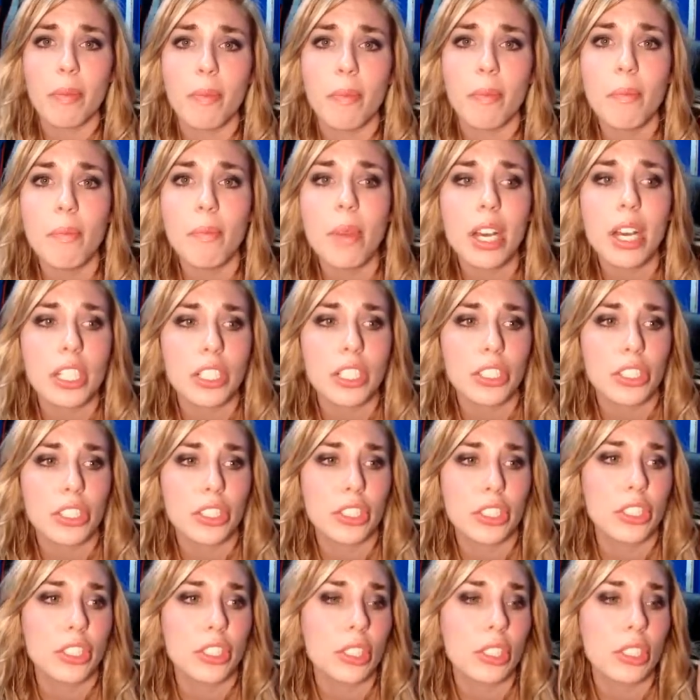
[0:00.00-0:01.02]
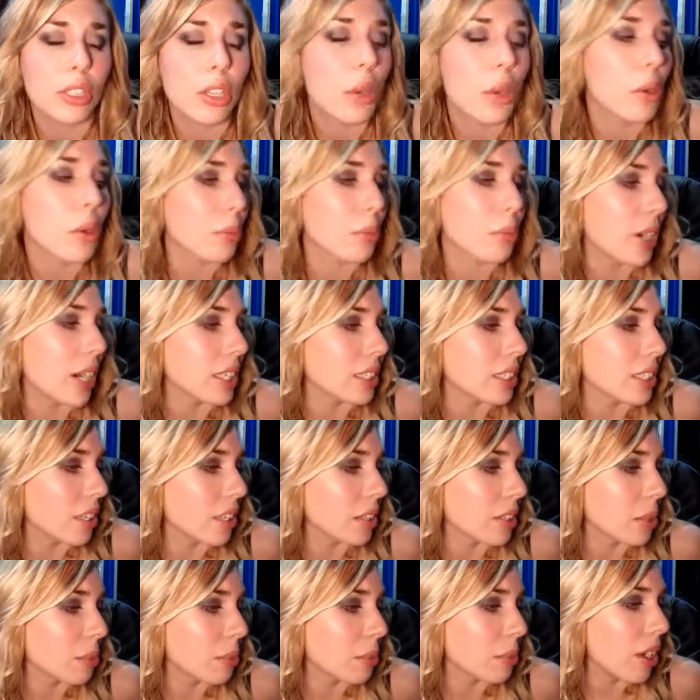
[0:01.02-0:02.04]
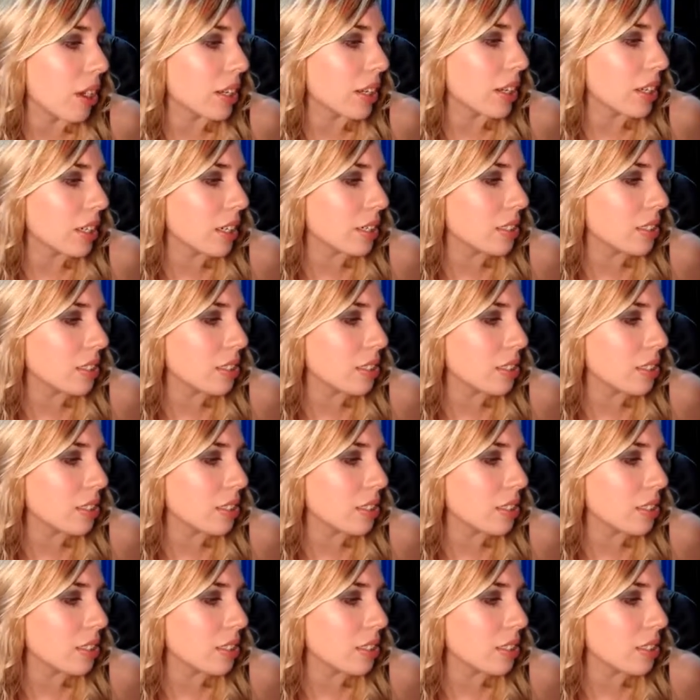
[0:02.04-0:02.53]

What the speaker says: much lower price on the product.